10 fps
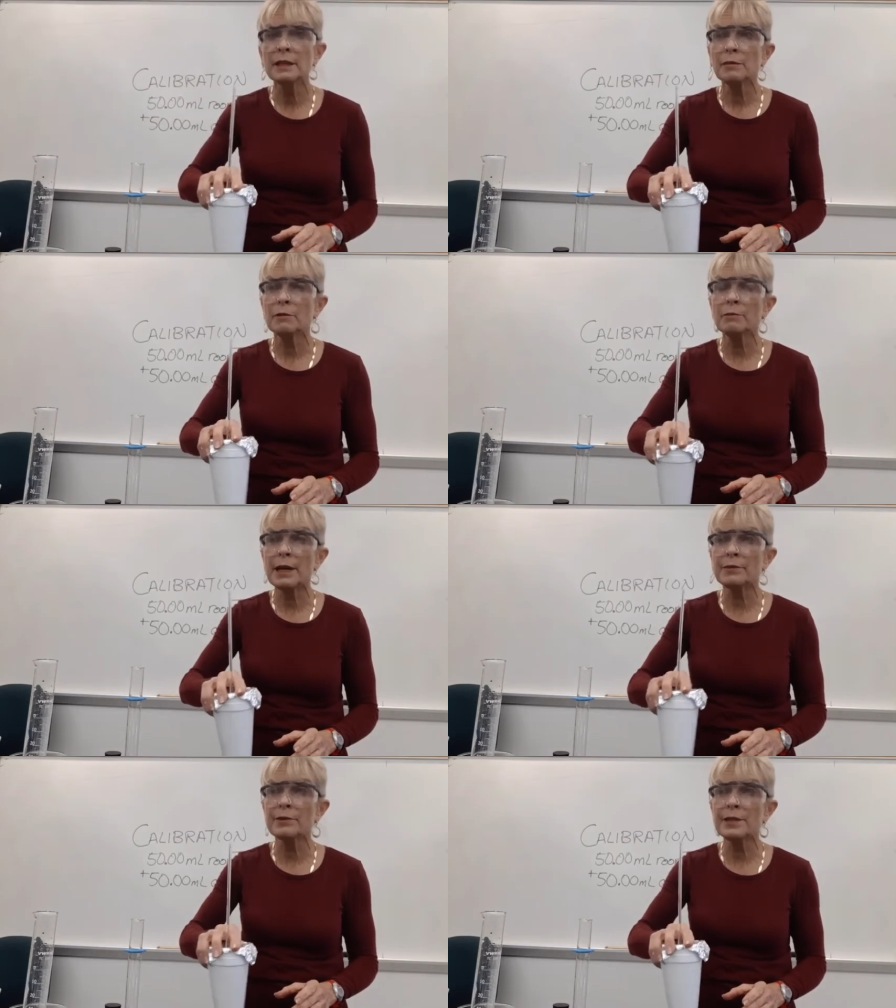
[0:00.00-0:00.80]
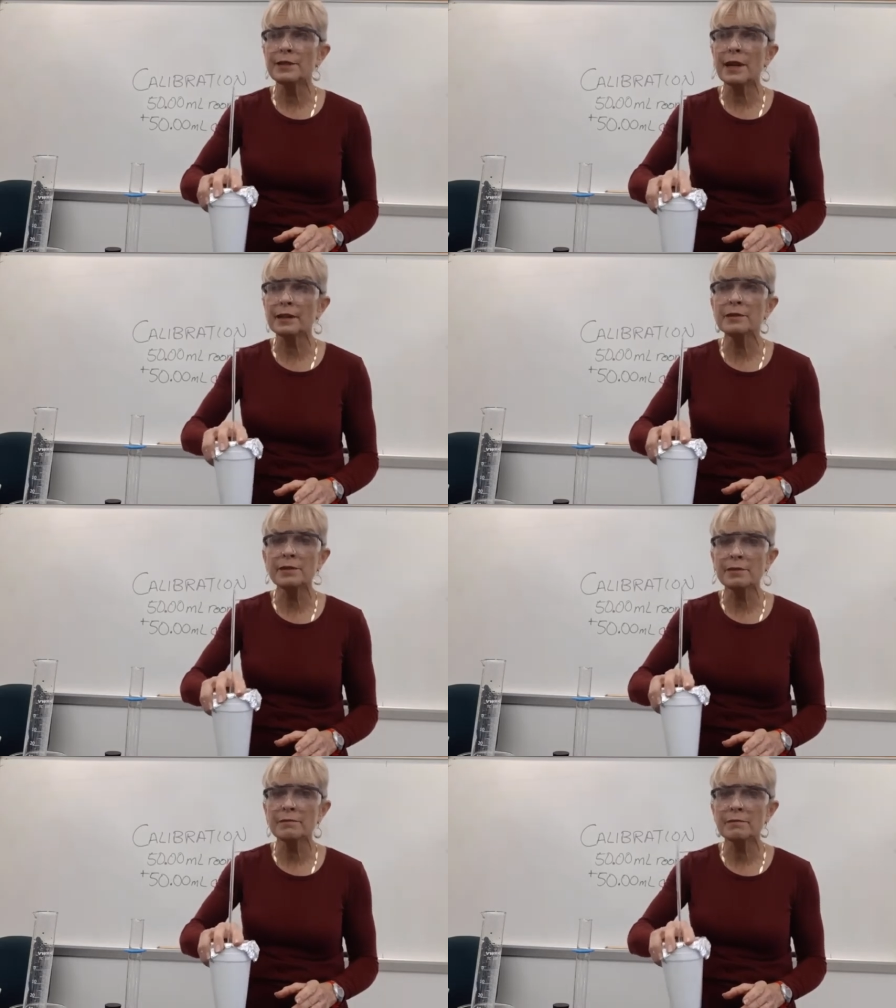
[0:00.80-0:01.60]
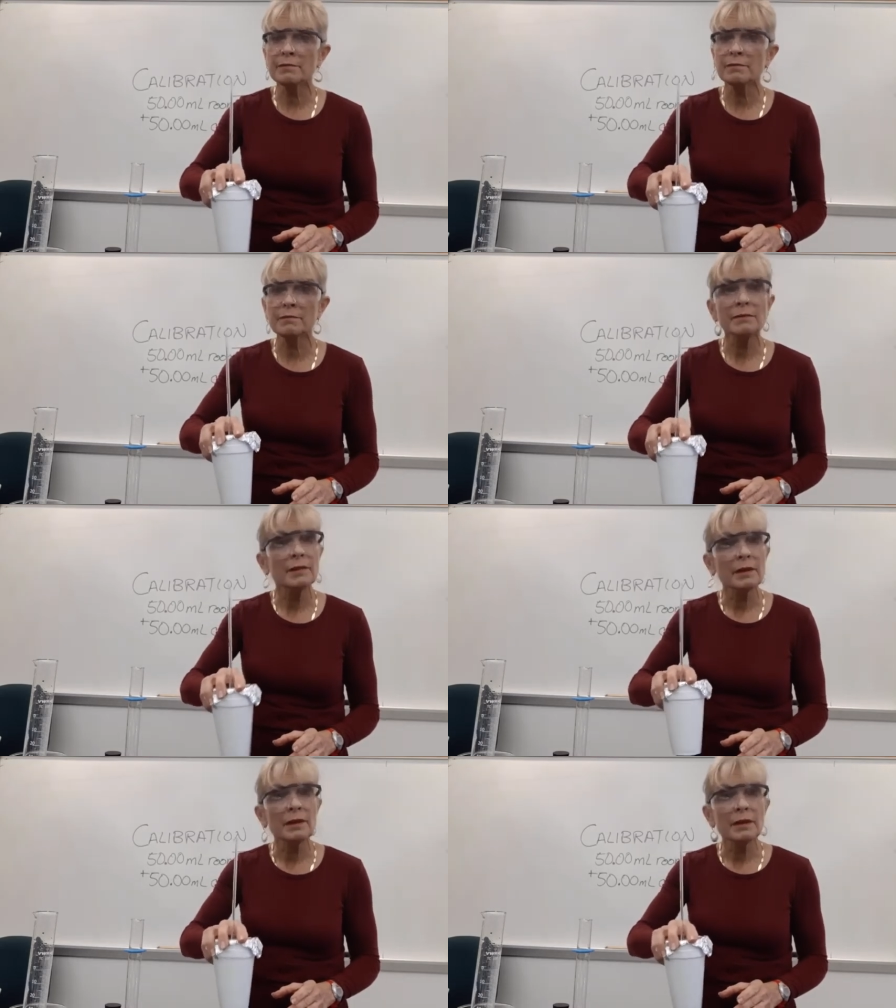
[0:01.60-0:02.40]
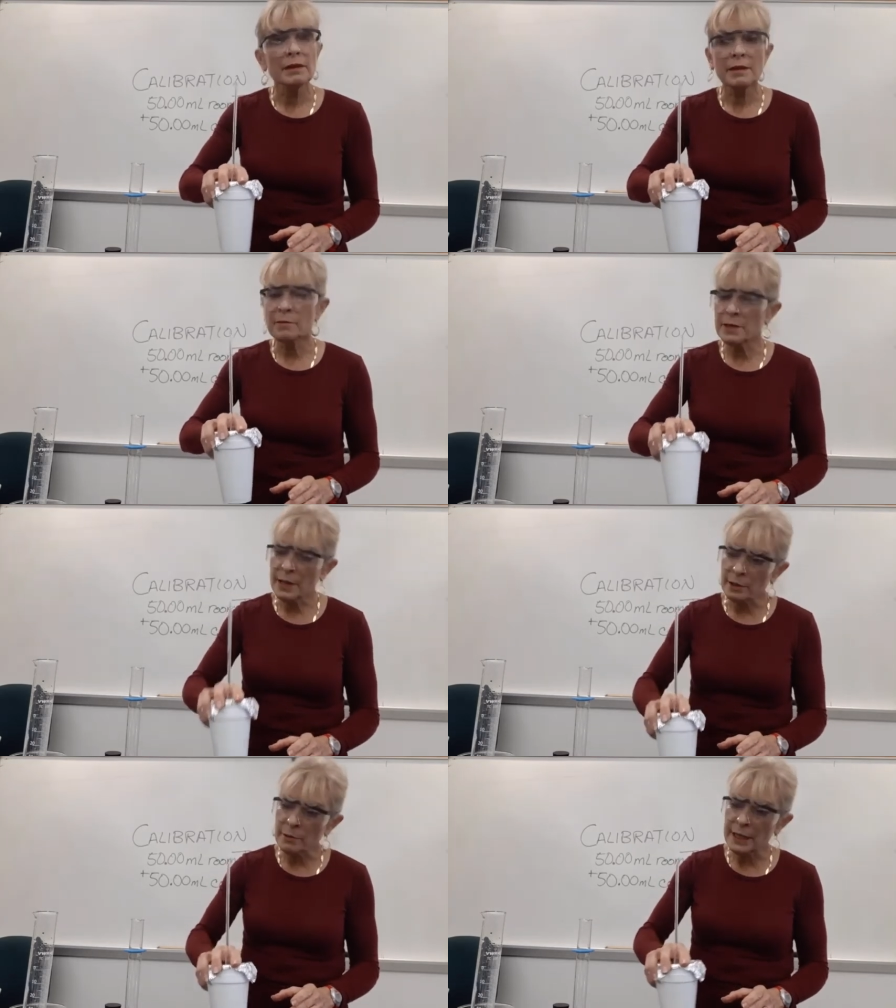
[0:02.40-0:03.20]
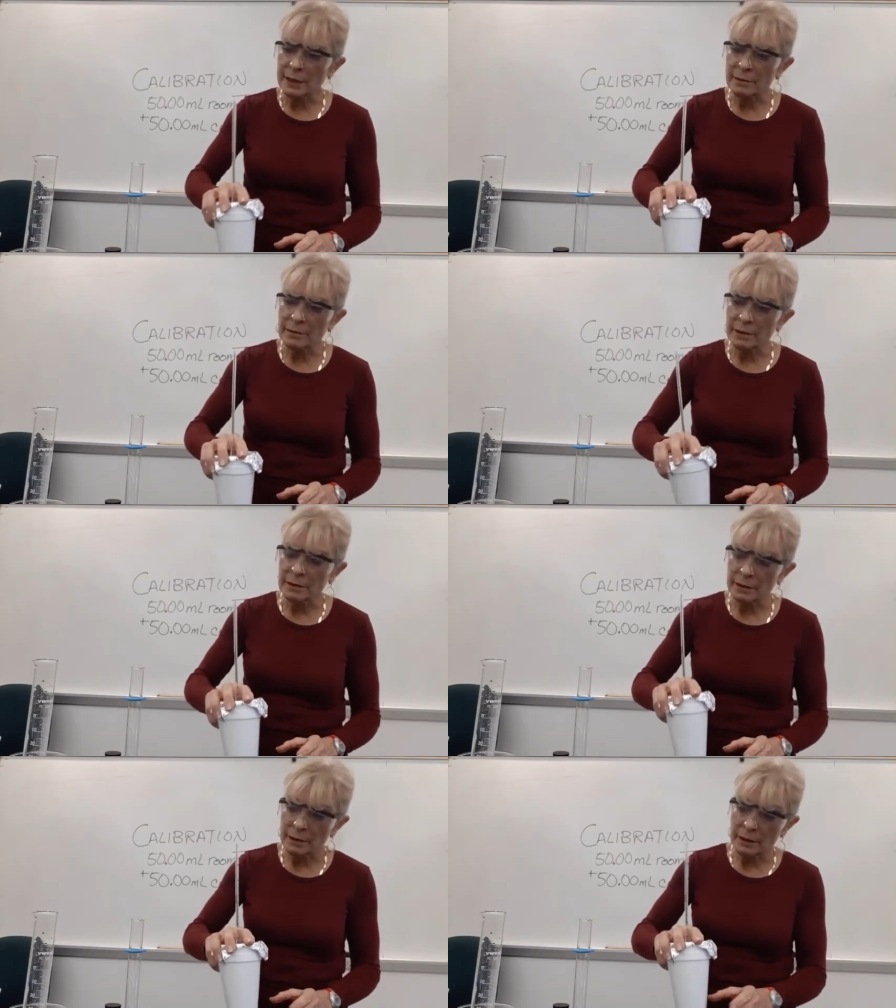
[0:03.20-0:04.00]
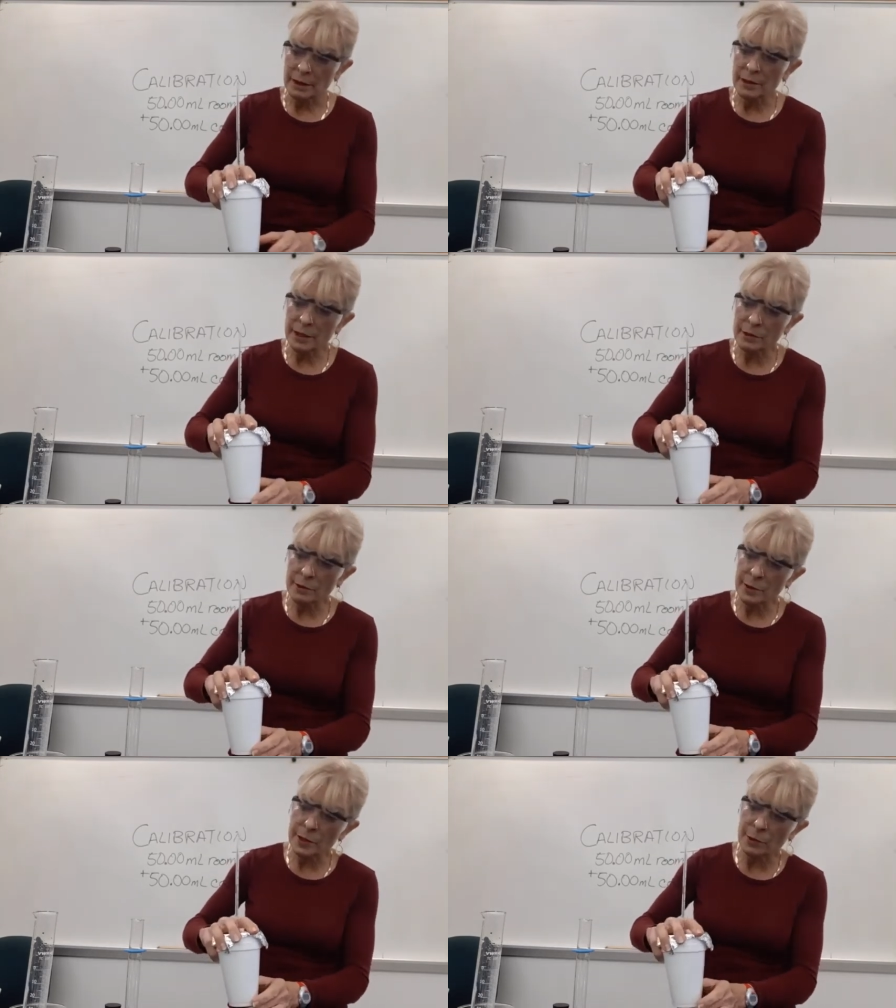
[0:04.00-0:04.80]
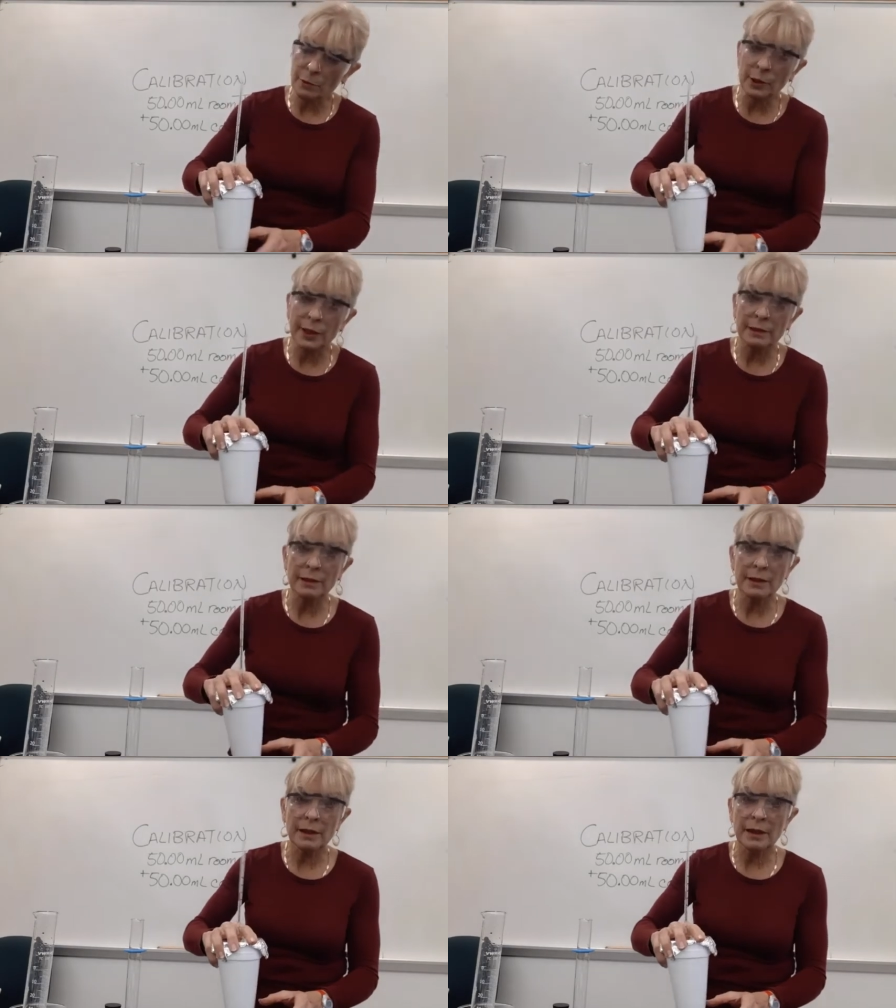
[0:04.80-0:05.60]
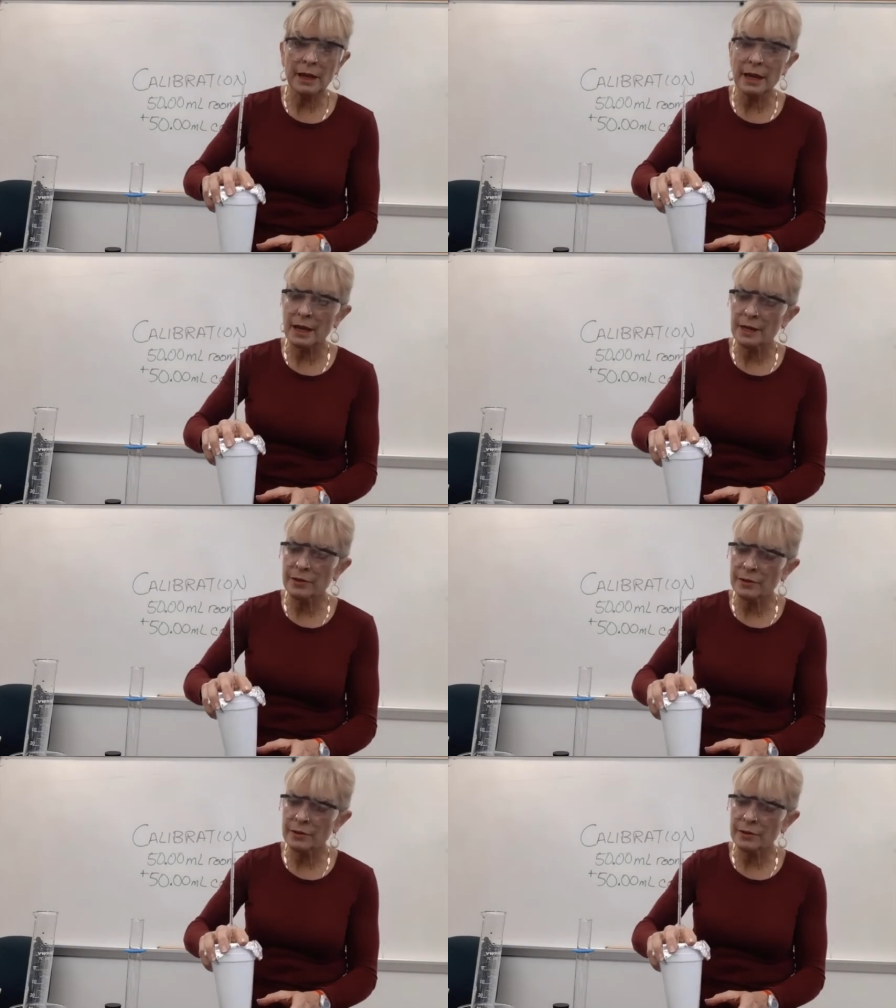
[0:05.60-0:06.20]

We wait 30 seconds, then we take a reading, continuously swirling as